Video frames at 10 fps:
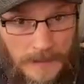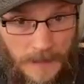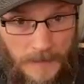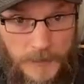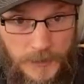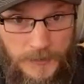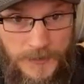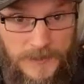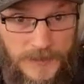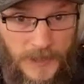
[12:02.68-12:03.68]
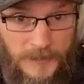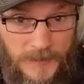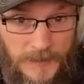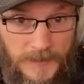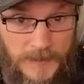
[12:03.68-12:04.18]
After shooting
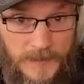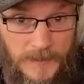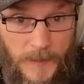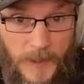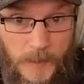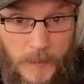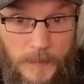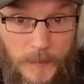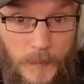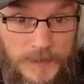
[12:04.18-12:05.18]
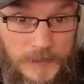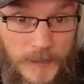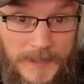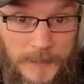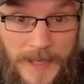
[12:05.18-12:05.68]
Sandra, Michael forced his
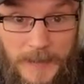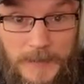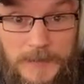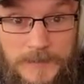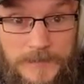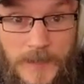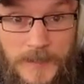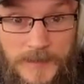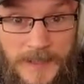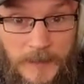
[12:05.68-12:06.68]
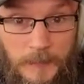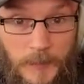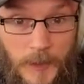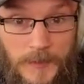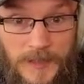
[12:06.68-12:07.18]
way into a house further down the
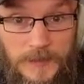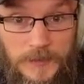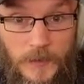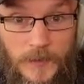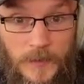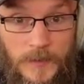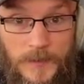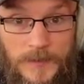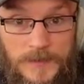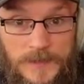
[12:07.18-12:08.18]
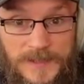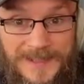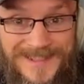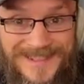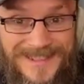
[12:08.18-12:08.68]
road and shot the occupants, a
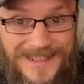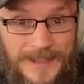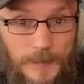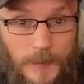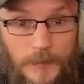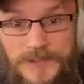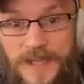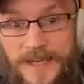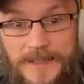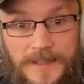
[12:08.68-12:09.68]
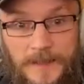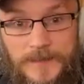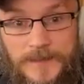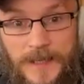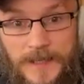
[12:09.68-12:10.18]
sixty-six-year-old Jack
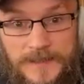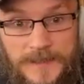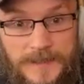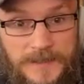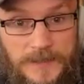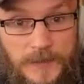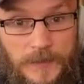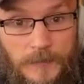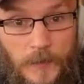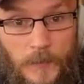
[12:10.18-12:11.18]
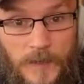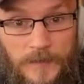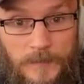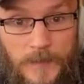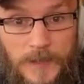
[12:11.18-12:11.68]
Gibbs and his sixty-two-year-old
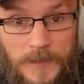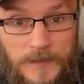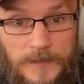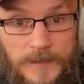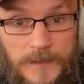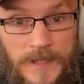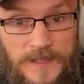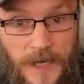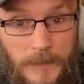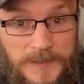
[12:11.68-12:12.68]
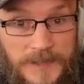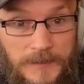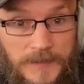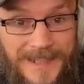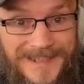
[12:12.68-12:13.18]
wife, Myrtle. Jack was
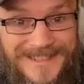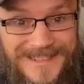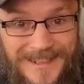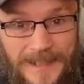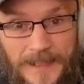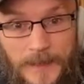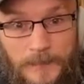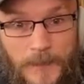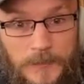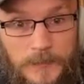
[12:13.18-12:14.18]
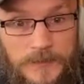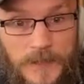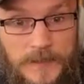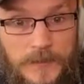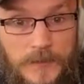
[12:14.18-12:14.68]
killed instantly and Myrtle
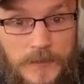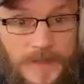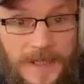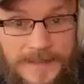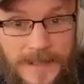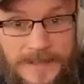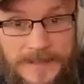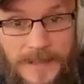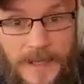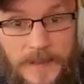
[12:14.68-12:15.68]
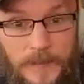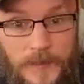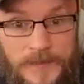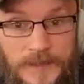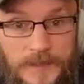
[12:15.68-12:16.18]
died two days later at the
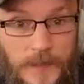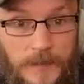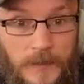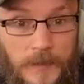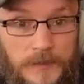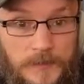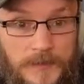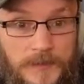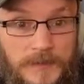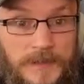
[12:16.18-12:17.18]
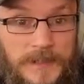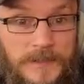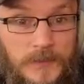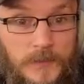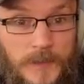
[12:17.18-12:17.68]
Princess Margaret Hospital
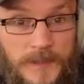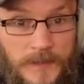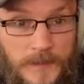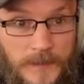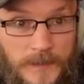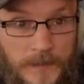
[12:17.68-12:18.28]
in Swindon.